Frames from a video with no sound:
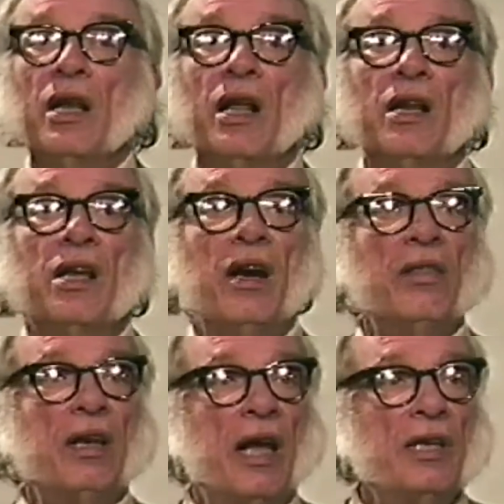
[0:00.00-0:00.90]
than any
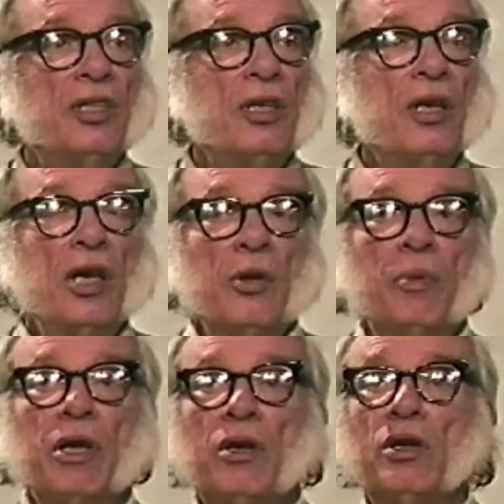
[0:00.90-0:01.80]
other nation
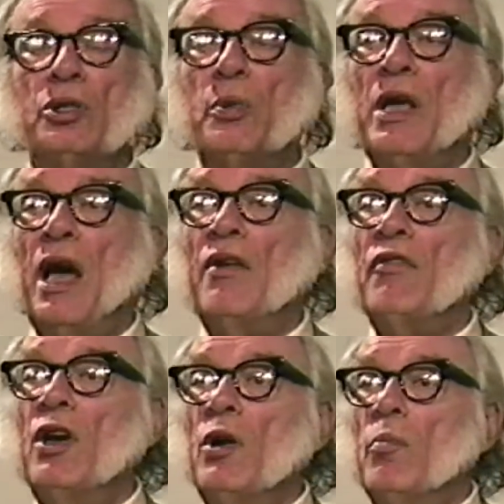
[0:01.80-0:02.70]
because we
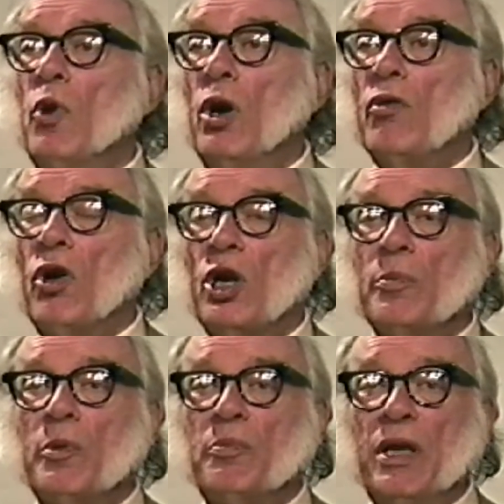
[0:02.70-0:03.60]
have more
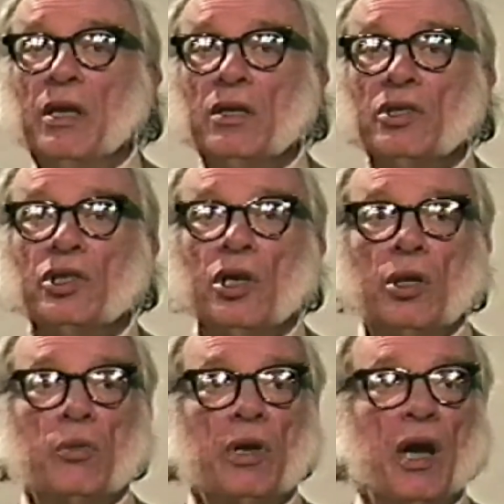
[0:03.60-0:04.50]
automobiles,
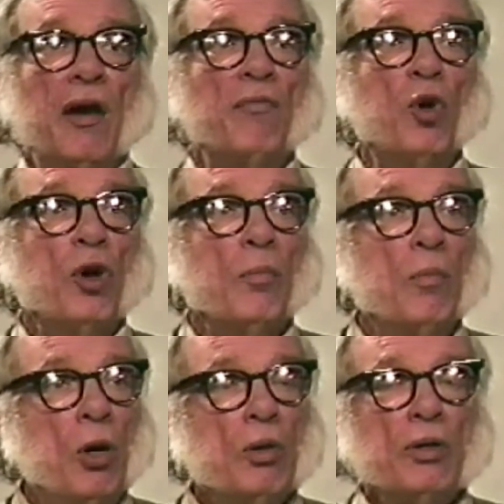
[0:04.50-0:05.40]
we have more
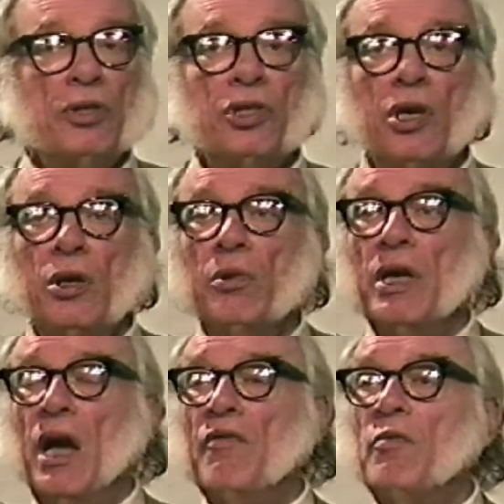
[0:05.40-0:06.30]
motors,
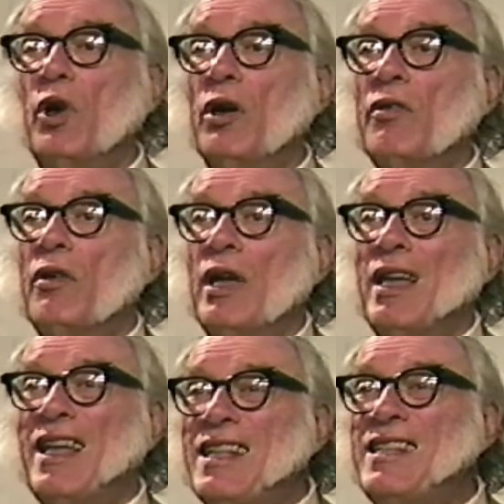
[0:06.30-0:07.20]
we have more
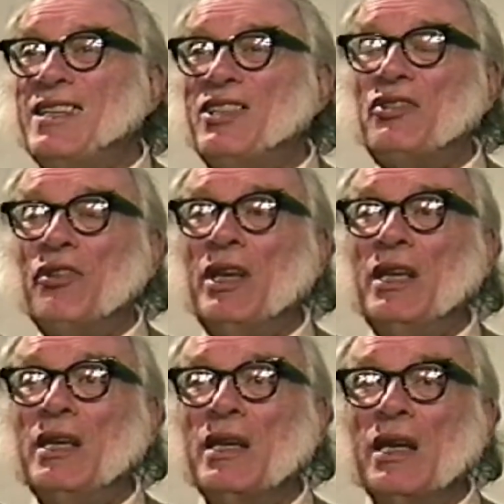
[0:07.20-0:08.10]

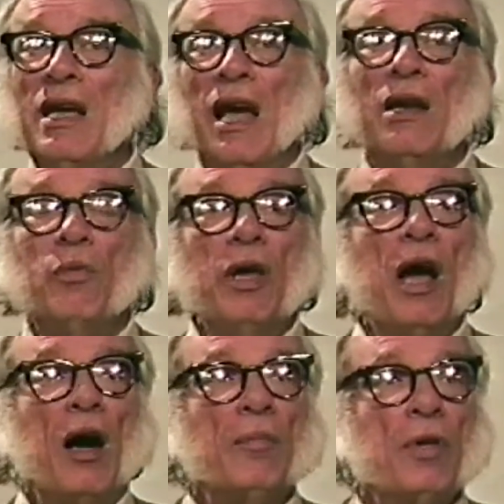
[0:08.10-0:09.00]
industry, and
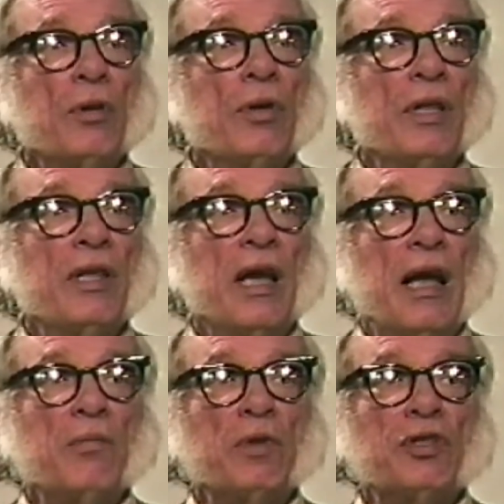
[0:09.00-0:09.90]
we are polluting
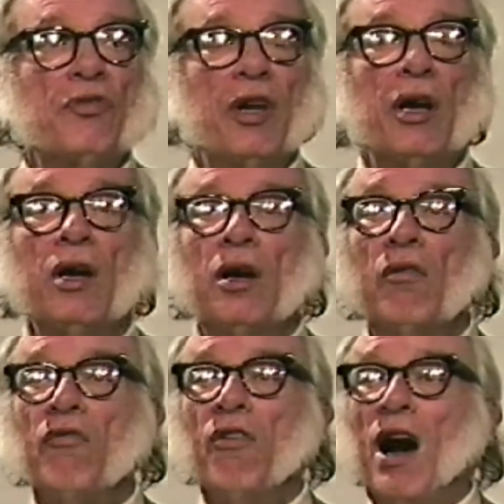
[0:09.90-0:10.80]
the atmosphere
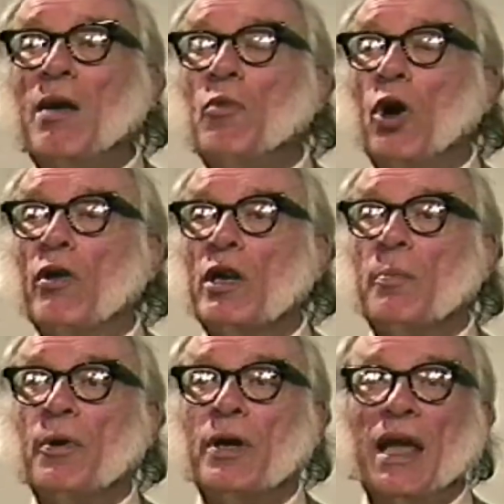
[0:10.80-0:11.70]
far more on
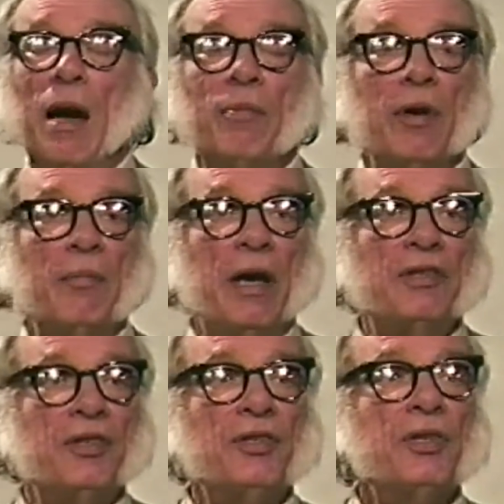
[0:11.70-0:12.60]
a per capita
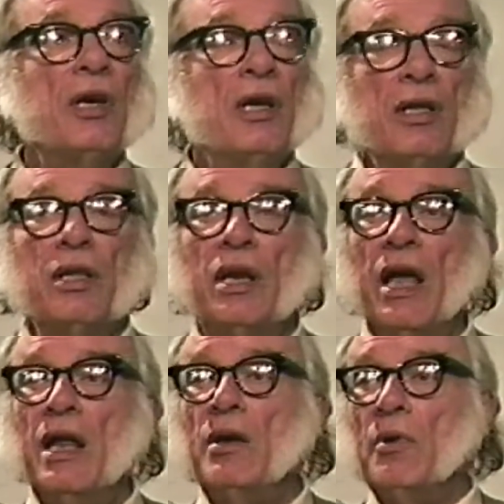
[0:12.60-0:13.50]
basis
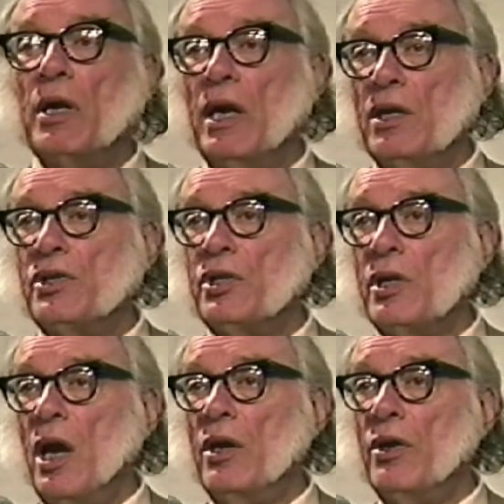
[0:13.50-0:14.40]
than anyone
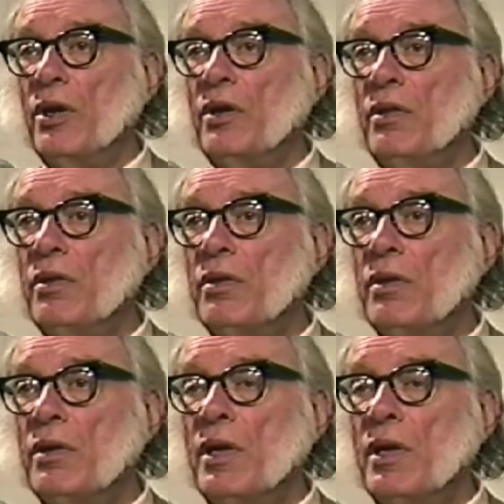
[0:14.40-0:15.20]
else on Earth,